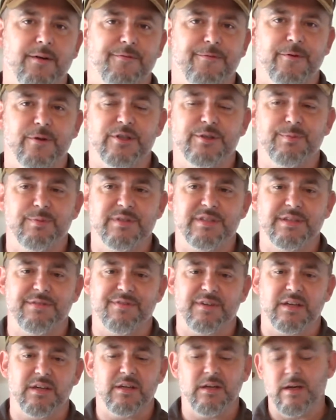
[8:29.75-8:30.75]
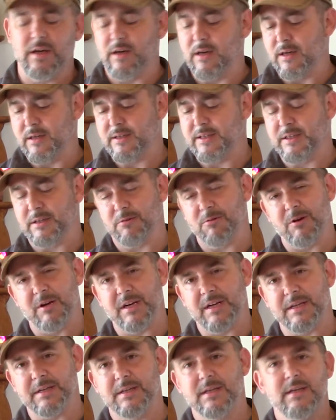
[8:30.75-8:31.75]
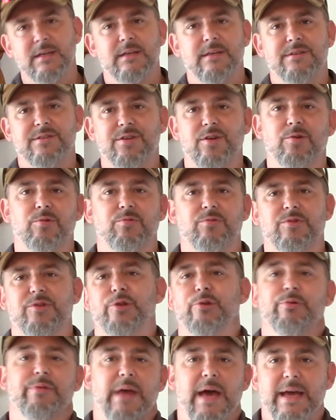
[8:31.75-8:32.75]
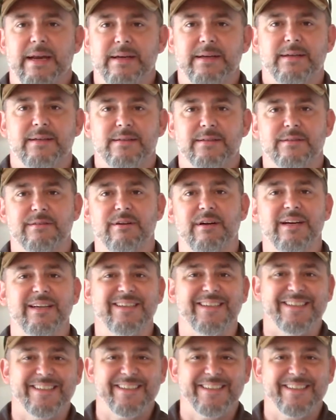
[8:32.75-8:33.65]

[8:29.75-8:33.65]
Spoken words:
for a specific ingredient. So do that, right?